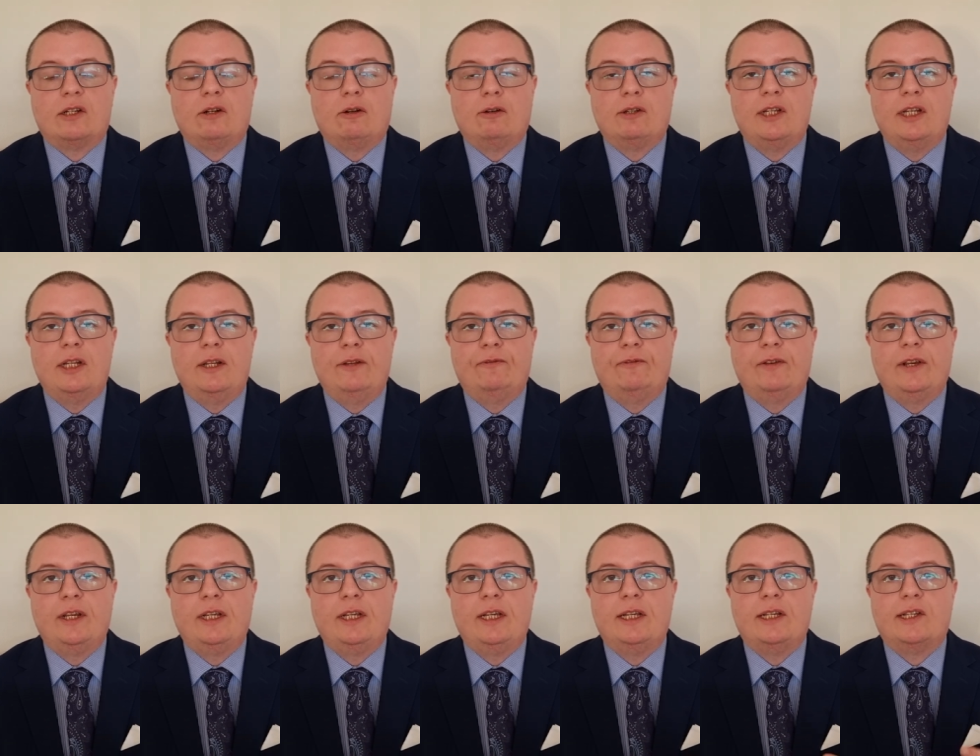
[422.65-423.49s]
not in the
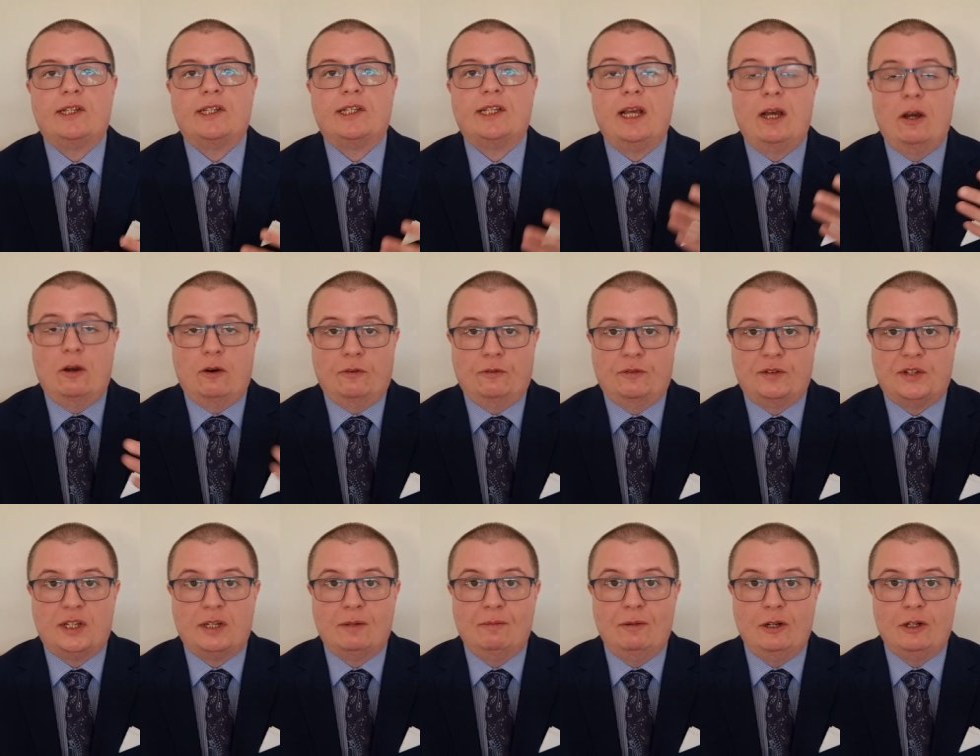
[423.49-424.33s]
thing itself
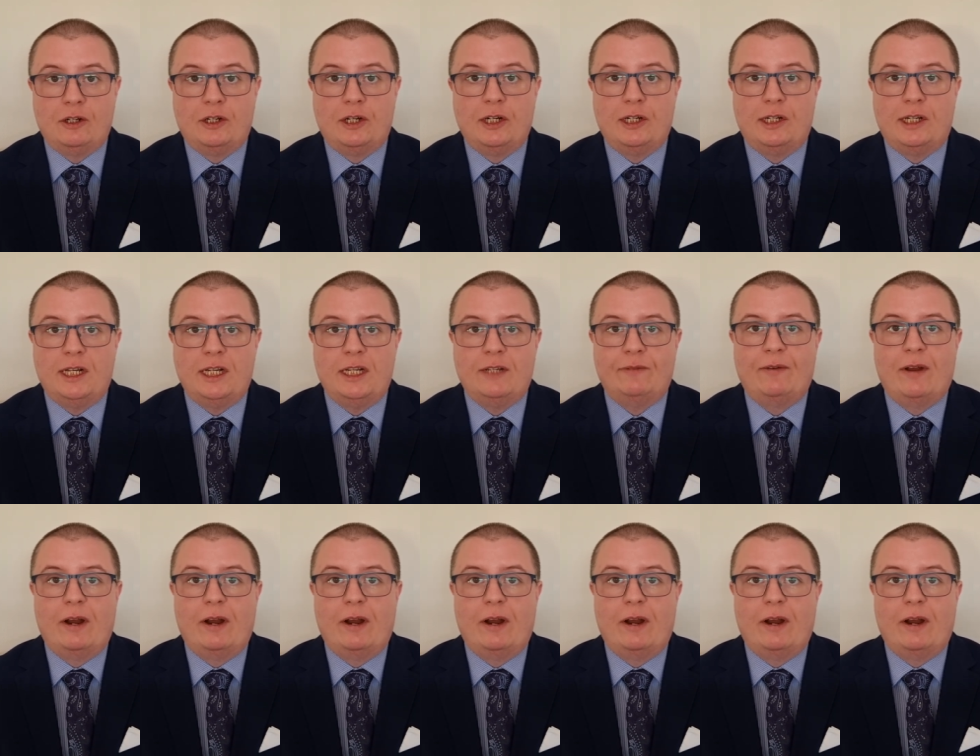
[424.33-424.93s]
so much as these